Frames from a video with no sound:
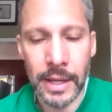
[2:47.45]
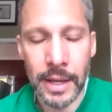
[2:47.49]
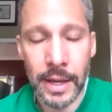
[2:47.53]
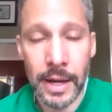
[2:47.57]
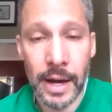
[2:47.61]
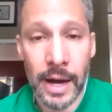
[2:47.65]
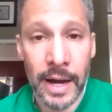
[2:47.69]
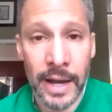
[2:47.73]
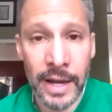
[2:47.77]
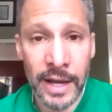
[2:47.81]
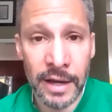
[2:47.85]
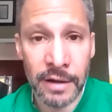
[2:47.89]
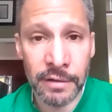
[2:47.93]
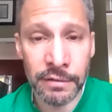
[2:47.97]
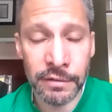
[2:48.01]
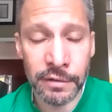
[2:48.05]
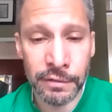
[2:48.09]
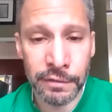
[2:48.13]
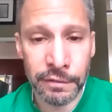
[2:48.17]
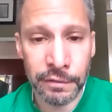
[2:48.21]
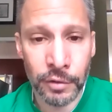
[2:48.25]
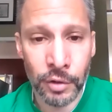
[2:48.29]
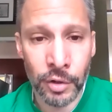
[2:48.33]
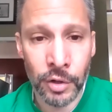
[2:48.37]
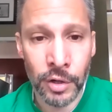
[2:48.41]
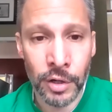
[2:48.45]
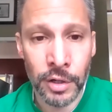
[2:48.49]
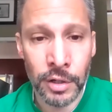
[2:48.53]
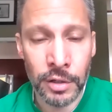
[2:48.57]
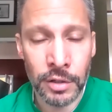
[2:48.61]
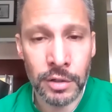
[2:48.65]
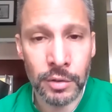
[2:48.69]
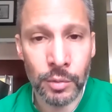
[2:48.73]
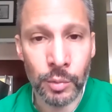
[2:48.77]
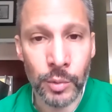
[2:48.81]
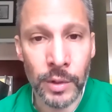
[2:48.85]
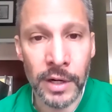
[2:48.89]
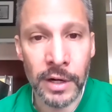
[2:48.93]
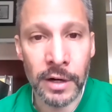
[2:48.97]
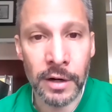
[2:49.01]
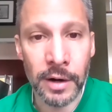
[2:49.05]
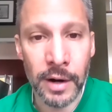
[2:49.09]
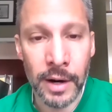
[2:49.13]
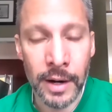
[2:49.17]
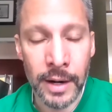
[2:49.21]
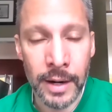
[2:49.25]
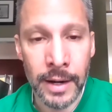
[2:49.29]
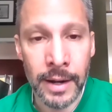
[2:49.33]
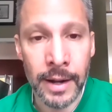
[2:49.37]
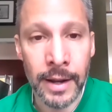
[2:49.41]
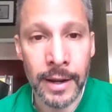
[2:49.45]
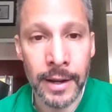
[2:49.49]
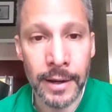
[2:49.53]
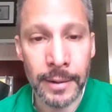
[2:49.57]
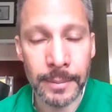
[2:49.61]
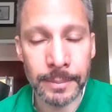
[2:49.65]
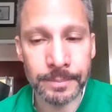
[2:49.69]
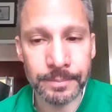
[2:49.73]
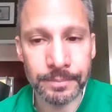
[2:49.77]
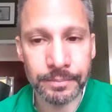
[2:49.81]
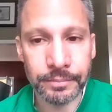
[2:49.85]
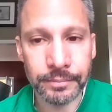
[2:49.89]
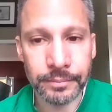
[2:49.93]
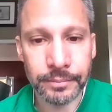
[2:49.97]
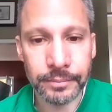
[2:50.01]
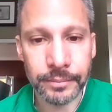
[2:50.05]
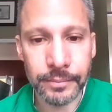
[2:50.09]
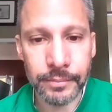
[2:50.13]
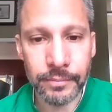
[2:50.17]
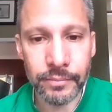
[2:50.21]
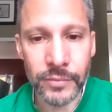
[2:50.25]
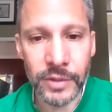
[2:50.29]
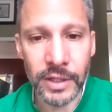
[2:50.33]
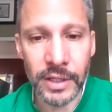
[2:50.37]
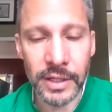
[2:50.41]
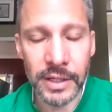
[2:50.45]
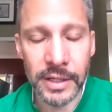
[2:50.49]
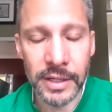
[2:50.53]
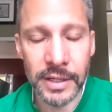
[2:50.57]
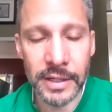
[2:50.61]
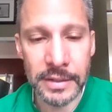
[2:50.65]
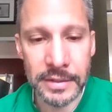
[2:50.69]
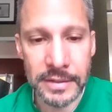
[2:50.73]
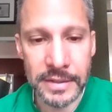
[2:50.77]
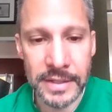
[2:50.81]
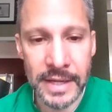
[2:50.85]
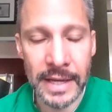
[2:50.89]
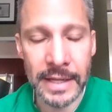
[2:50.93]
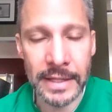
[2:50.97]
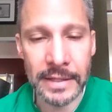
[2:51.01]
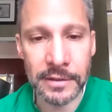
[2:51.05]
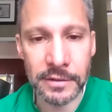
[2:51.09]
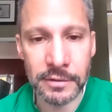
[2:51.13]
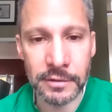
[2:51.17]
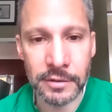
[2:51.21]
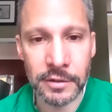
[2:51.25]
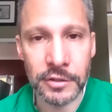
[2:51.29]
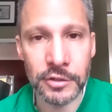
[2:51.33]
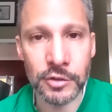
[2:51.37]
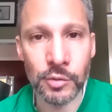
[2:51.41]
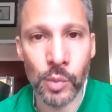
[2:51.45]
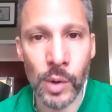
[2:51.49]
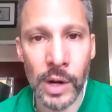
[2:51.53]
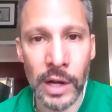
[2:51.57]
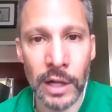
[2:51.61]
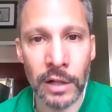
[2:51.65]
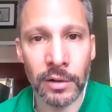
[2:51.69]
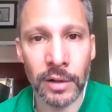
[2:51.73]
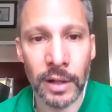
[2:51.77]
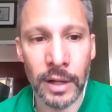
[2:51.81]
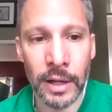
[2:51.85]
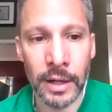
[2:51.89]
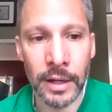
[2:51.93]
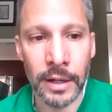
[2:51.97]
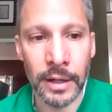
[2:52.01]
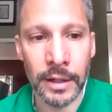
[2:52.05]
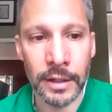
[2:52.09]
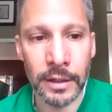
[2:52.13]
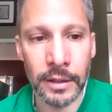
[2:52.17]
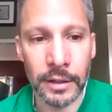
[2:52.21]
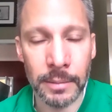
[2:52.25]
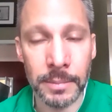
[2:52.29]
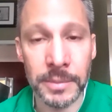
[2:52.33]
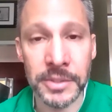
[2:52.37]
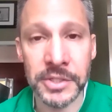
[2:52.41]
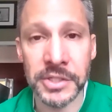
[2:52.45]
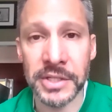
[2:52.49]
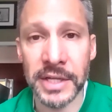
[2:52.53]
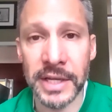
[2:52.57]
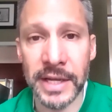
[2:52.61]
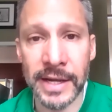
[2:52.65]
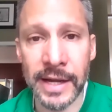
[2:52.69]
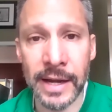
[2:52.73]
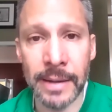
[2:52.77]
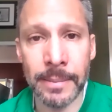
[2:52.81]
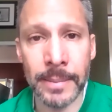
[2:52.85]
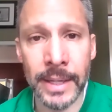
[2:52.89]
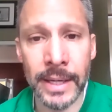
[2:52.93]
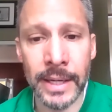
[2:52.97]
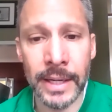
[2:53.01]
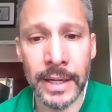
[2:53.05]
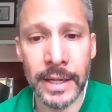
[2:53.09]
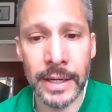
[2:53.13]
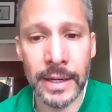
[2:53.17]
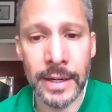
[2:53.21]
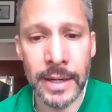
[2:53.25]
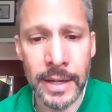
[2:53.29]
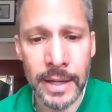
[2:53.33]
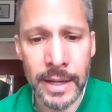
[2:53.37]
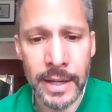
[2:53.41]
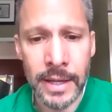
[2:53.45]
I have a flaw where I can tend to dwell on a mistake I made.